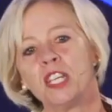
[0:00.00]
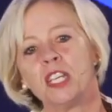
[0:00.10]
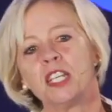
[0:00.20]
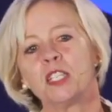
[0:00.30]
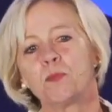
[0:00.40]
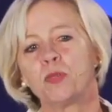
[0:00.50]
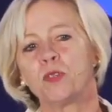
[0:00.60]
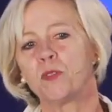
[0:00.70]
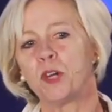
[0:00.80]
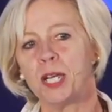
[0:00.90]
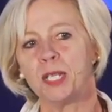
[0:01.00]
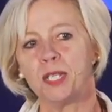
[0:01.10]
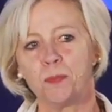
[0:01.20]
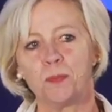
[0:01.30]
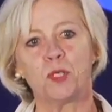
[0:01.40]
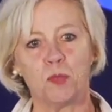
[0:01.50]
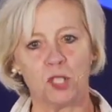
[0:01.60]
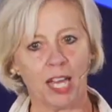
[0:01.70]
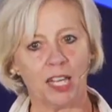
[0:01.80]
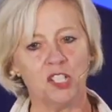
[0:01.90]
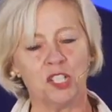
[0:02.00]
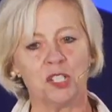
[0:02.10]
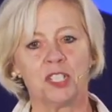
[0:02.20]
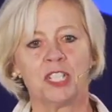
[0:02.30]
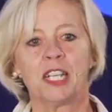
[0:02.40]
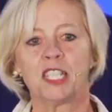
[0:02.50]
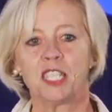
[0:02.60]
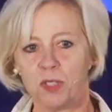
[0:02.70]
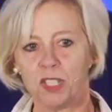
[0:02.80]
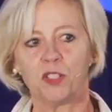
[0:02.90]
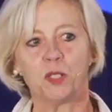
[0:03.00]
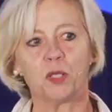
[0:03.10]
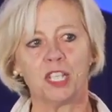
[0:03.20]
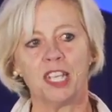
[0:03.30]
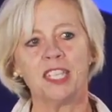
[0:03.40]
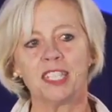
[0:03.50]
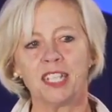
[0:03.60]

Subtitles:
has provided some challenge and some difficulties,